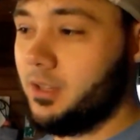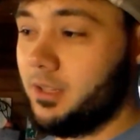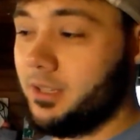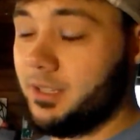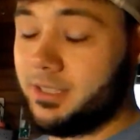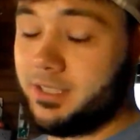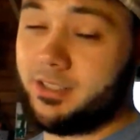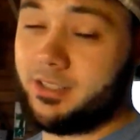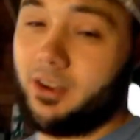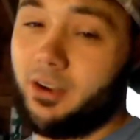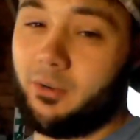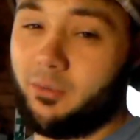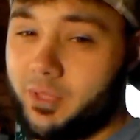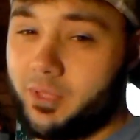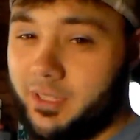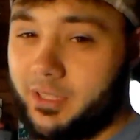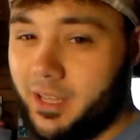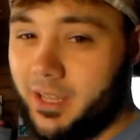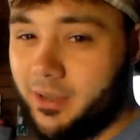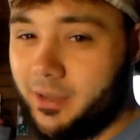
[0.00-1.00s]
let's start
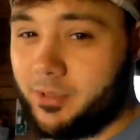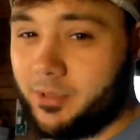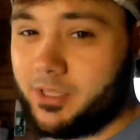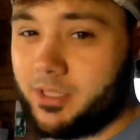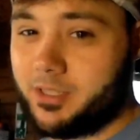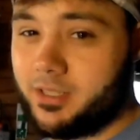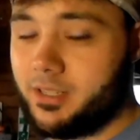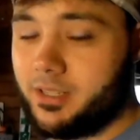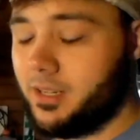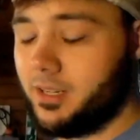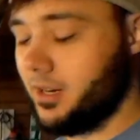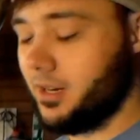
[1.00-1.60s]
with the damage.